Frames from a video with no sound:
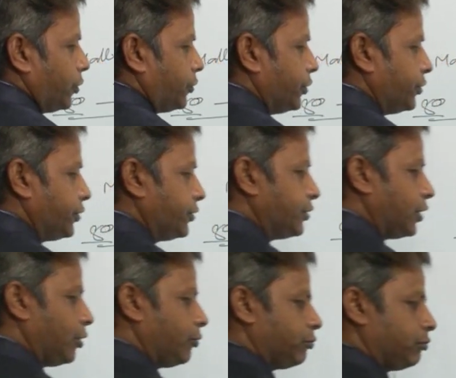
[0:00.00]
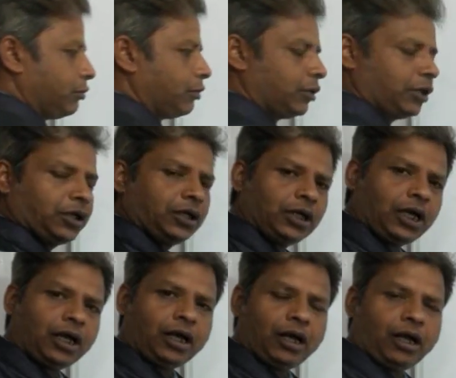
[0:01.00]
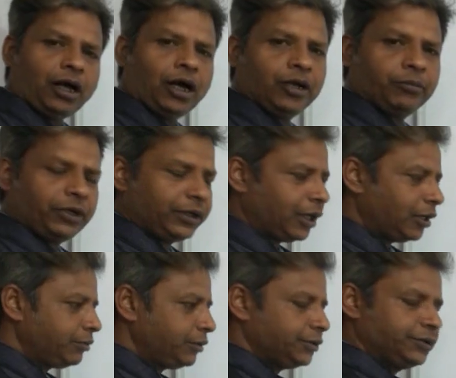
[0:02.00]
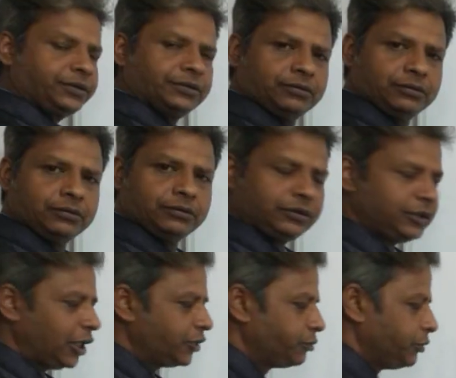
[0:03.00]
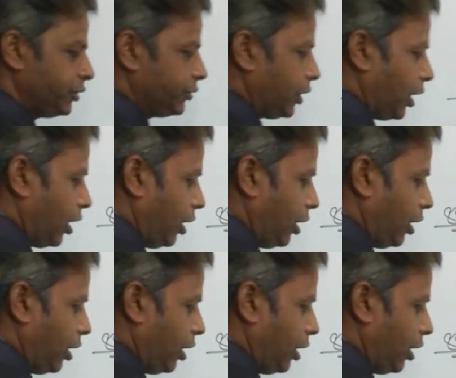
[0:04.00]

This is the hyperdiabetes, that's when the